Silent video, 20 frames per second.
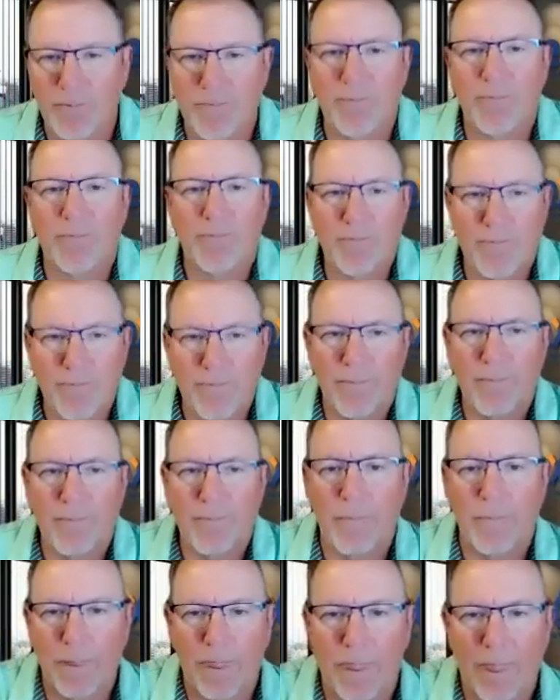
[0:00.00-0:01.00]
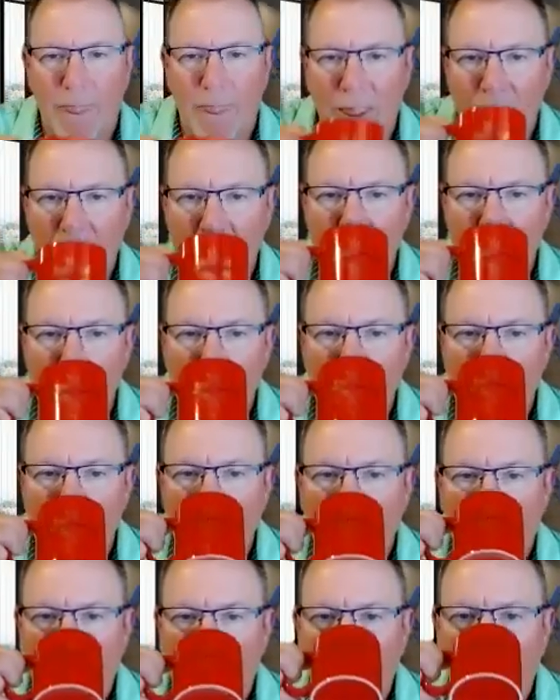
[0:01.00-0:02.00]
I think that's going to
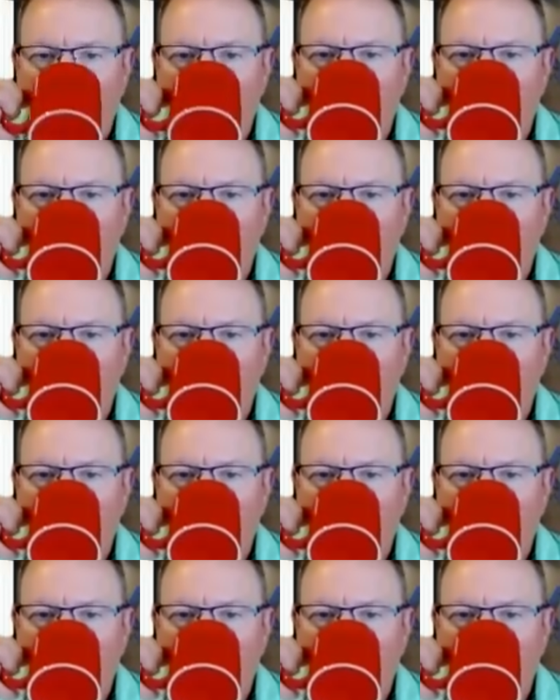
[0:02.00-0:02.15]
really